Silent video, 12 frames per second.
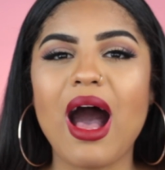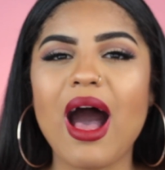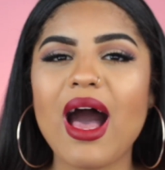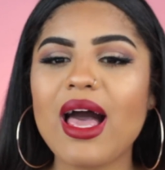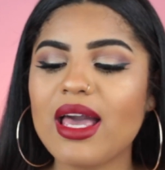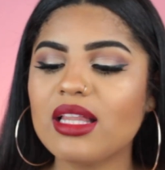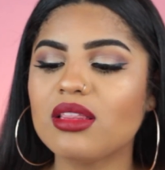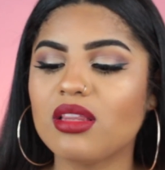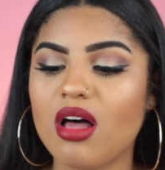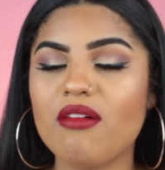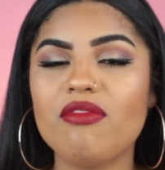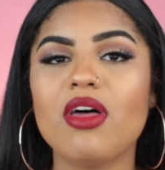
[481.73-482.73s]
I
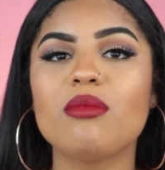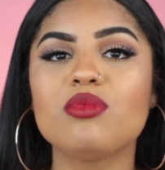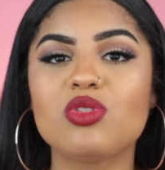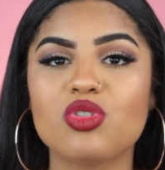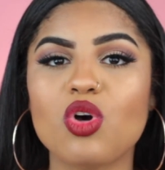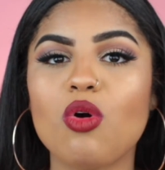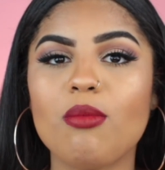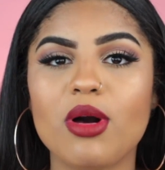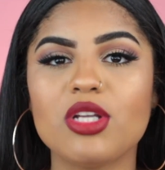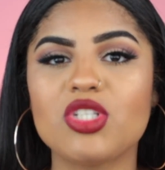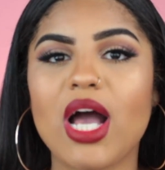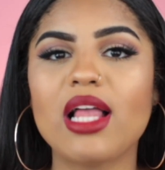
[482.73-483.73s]
love them so
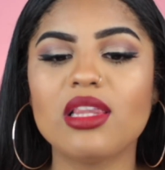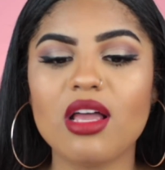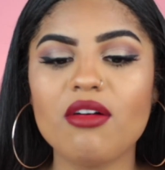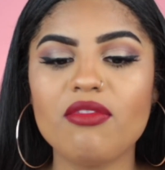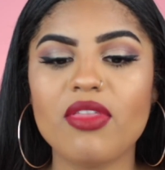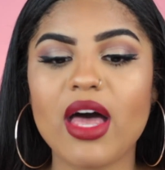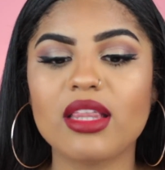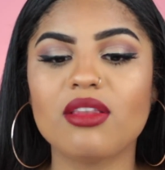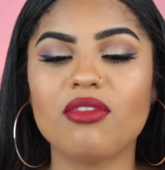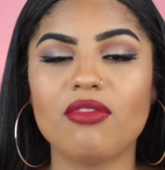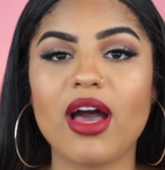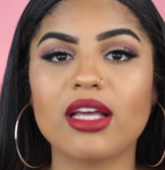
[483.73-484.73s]
much. I love that
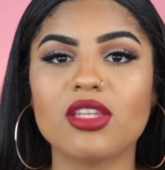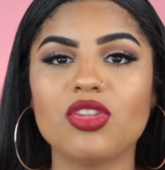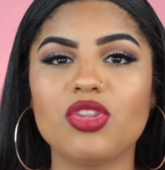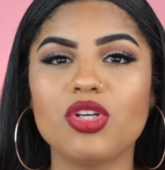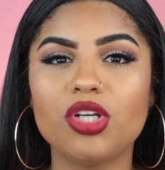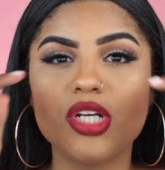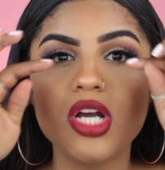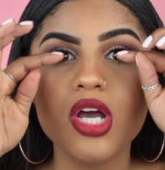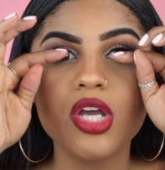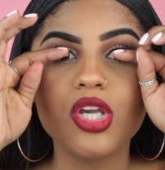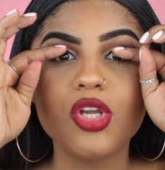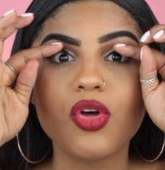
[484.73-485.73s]
the fact that they're,
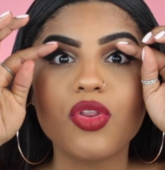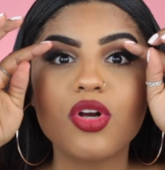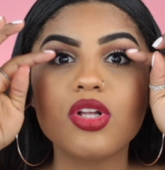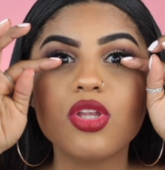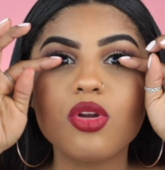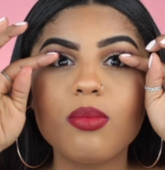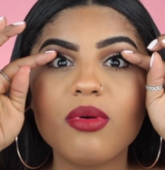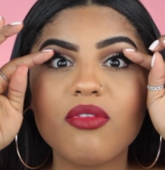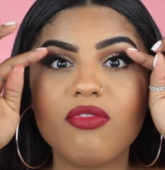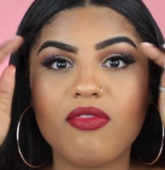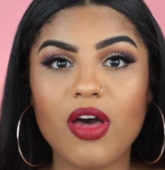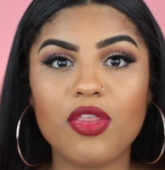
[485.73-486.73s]
you know, they're a little
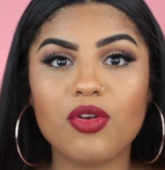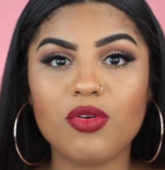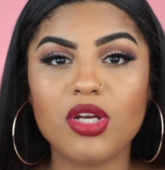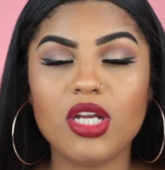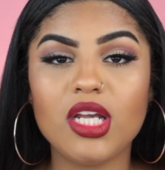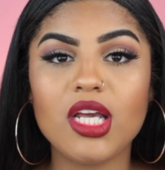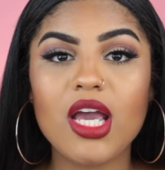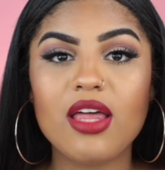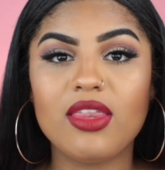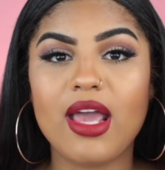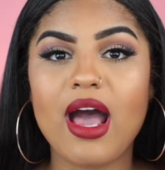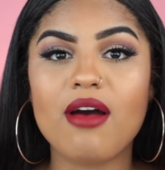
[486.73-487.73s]
bit feathery,
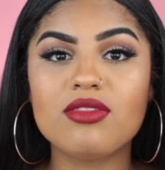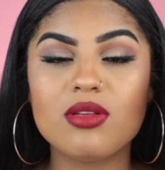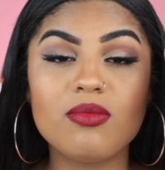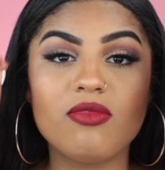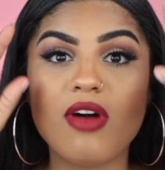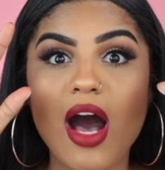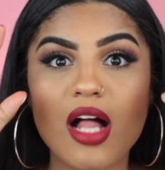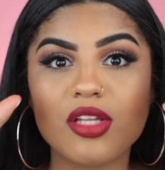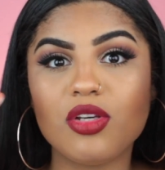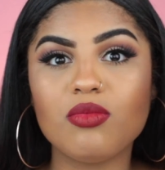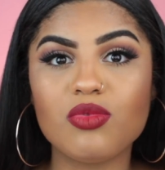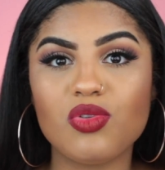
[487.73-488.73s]
they have some
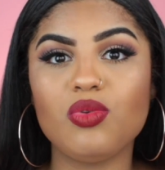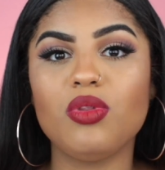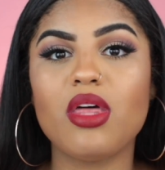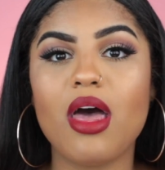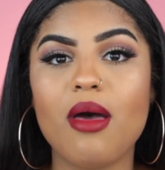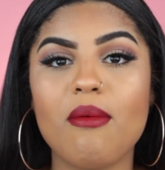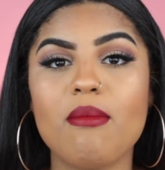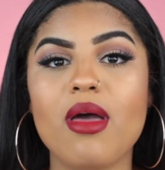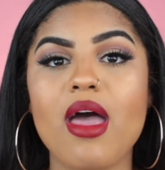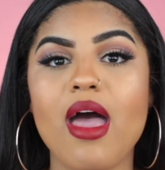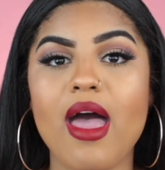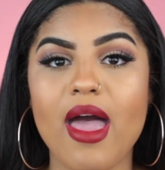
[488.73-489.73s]
volume to them,
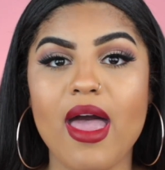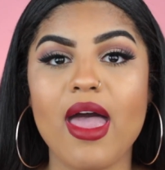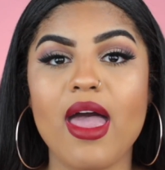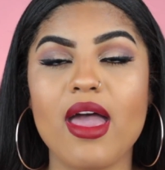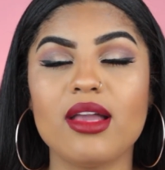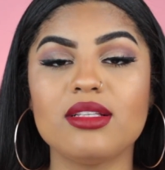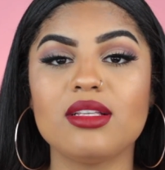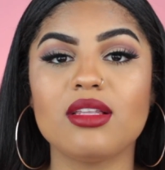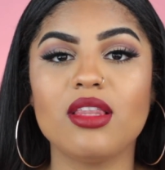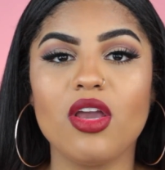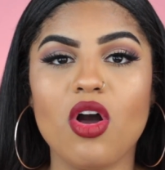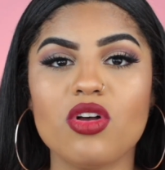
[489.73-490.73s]
and
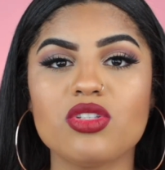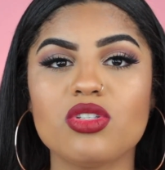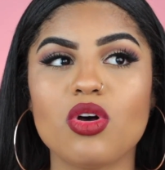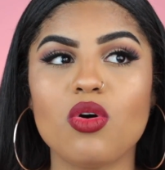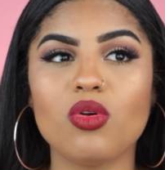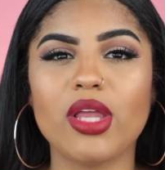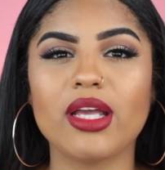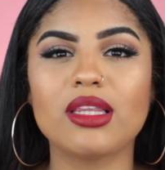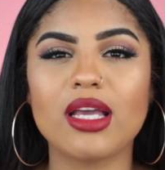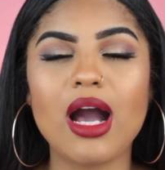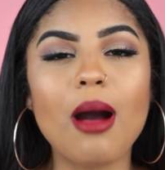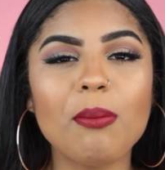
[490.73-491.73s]
they also,
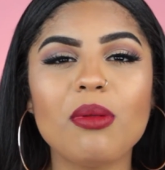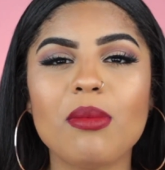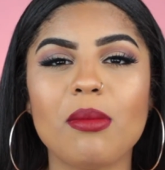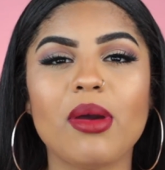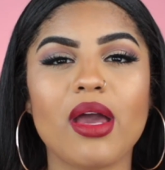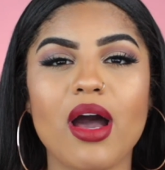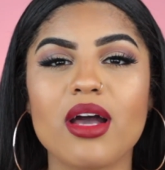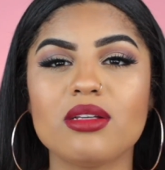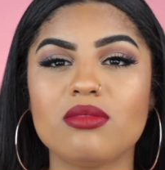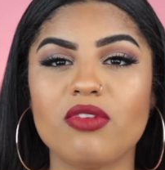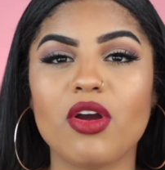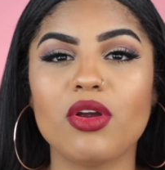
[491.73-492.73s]
like, they complement my
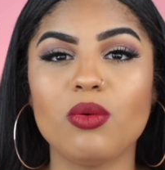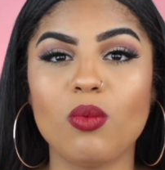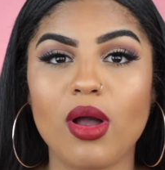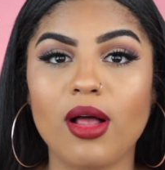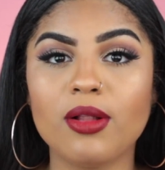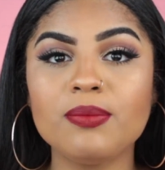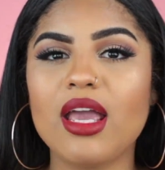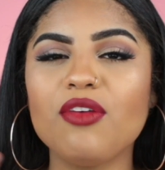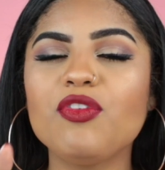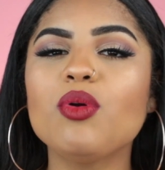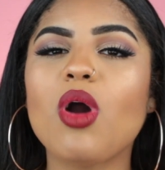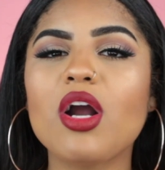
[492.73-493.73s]
eyes very well.
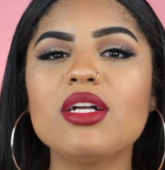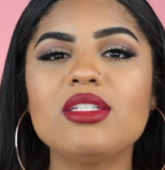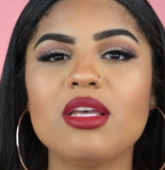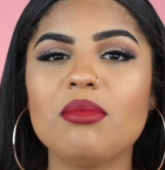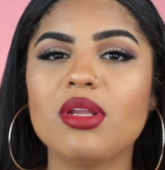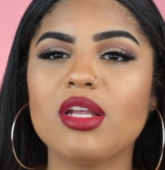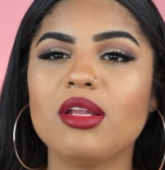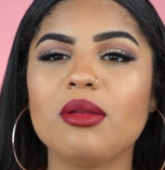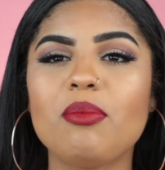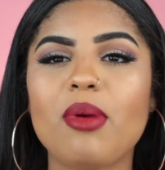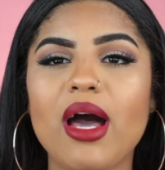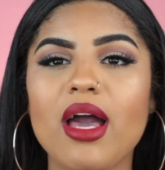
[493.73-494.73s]
If you are
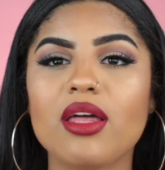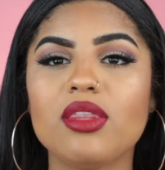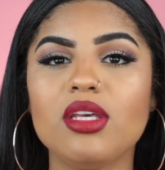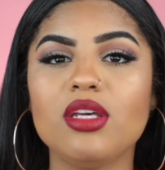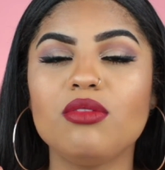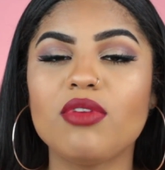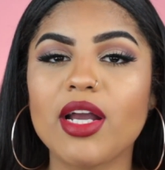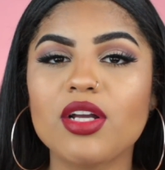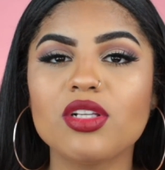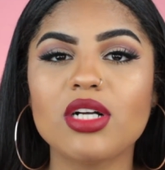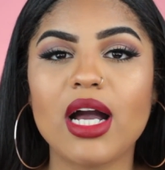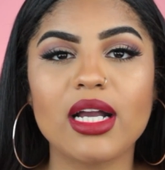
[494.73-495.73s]
intimidated by the
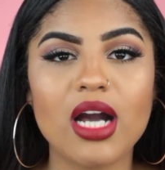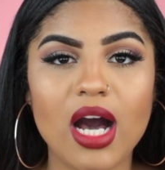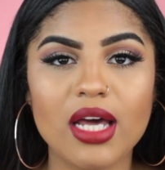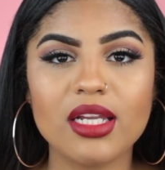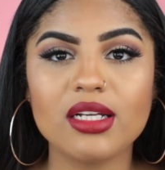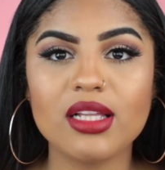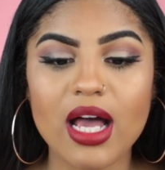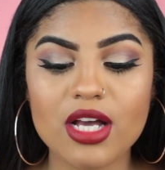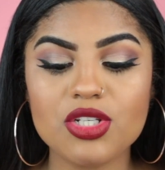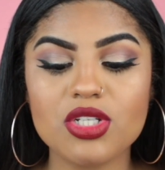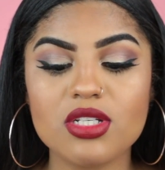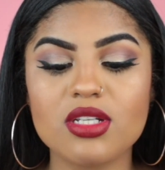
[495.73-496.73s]
regular Iconic
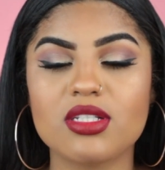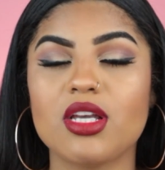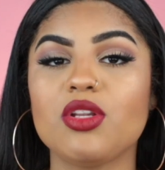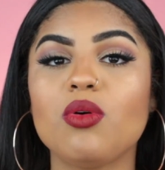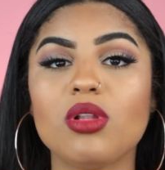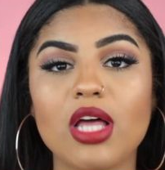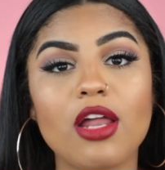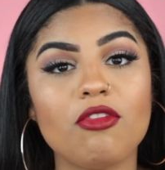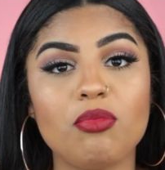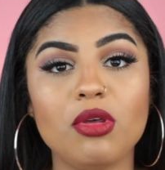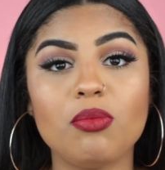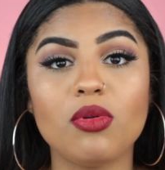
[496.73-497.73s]
lashes, because I know a lot
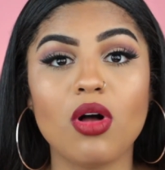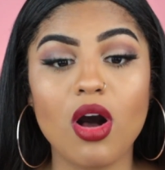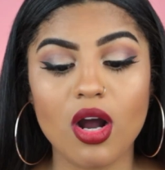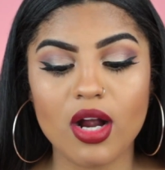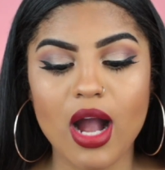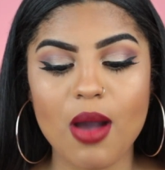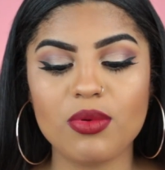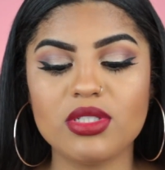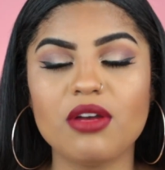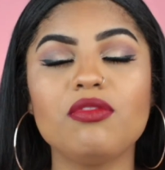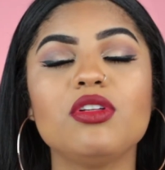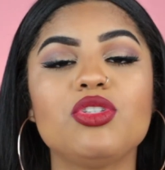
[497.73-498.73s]
of people are, I would
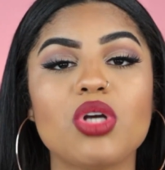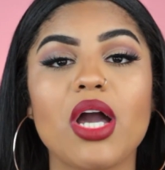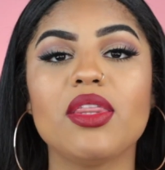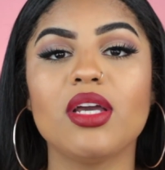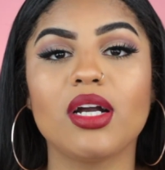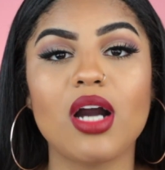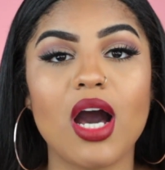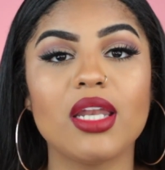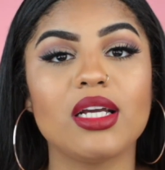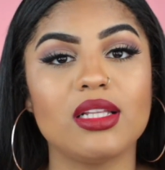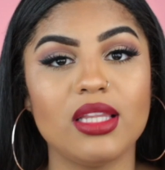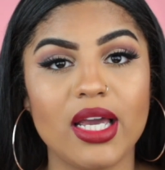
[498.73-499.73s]
definitely try the
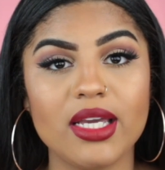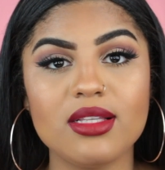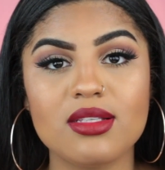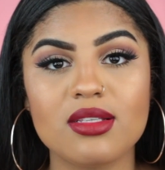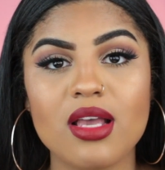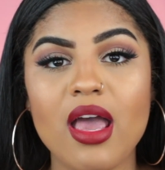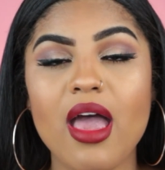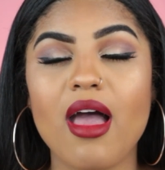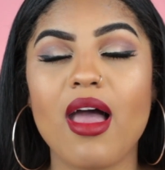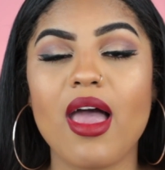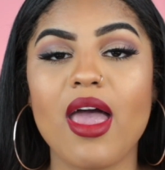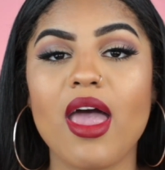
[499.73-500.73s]
Iconic Lights,
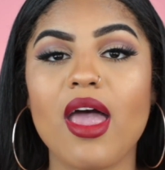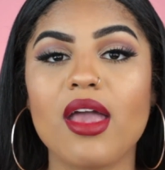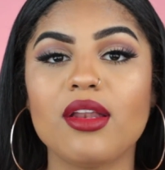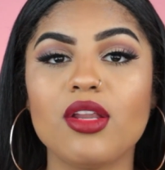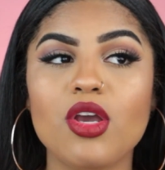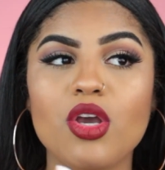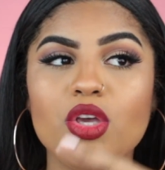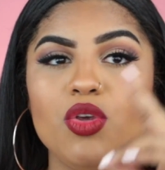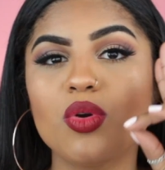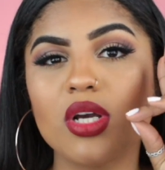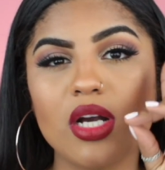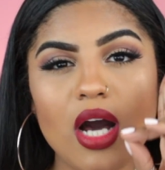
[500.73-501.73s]
and
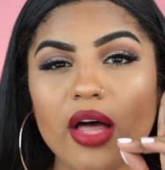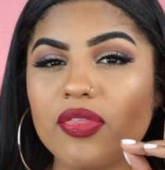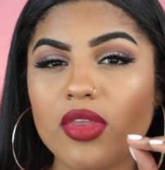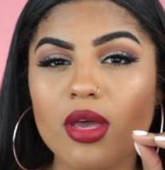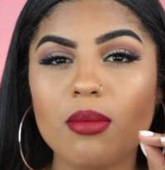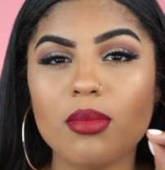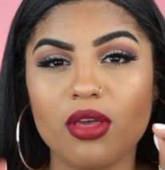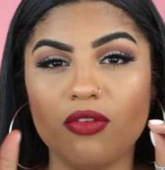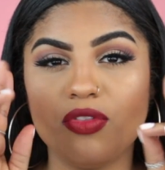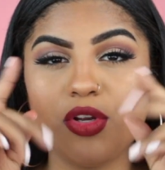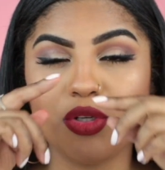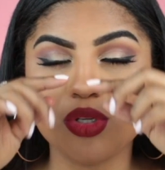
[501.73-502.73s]
you can cut them
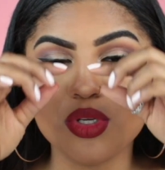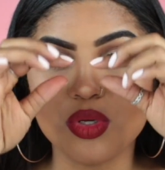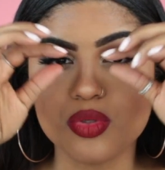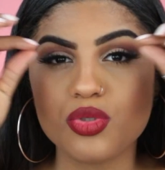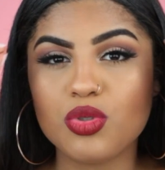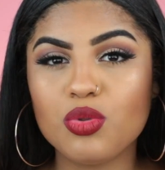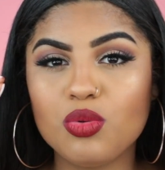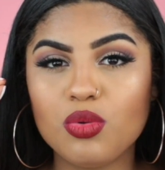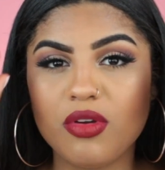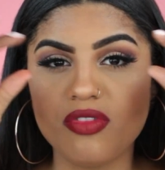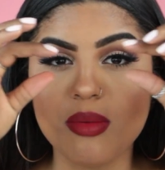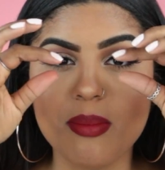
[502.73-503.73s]
if they're, you know,
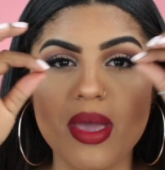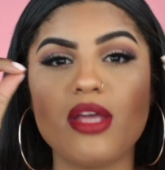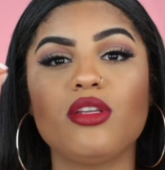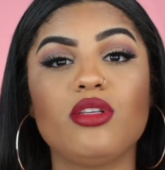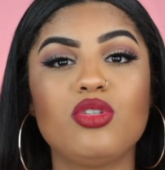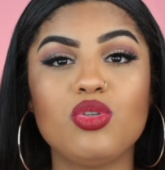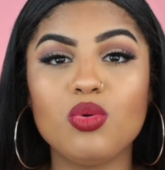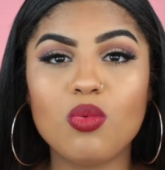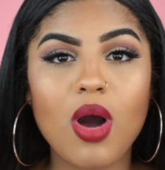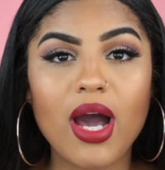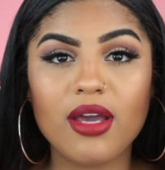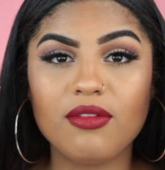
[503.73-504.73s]
if the band is too
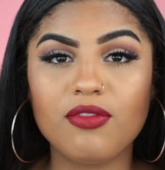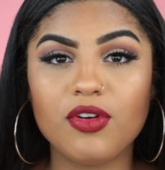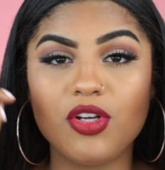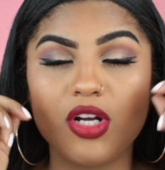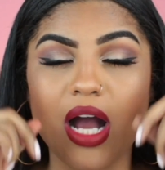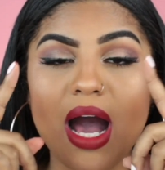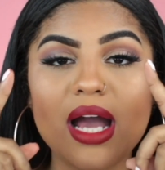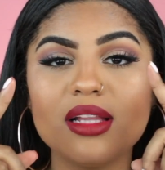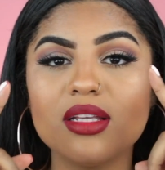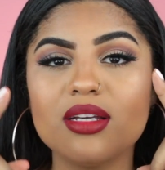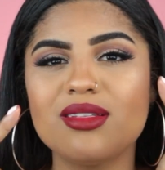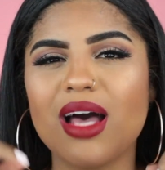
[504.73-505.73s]
wide for your
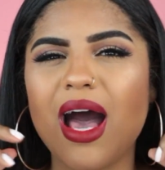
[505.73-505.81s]
eyelids.